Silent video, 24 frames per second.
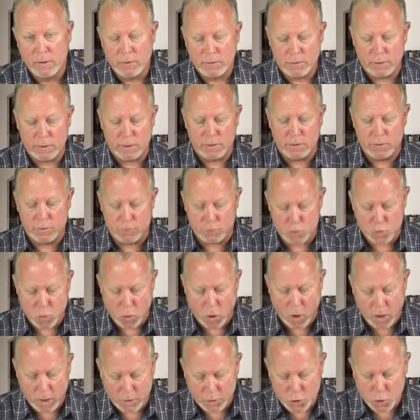So you just
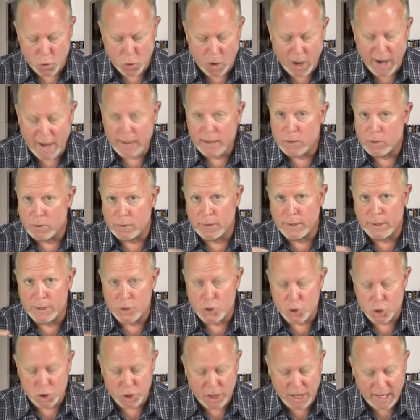draw a triangle
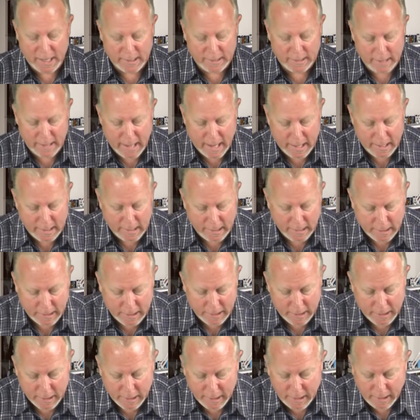and shade that
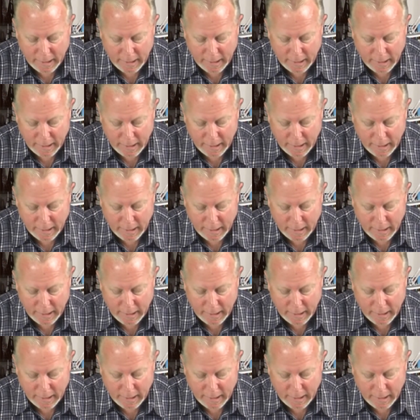in,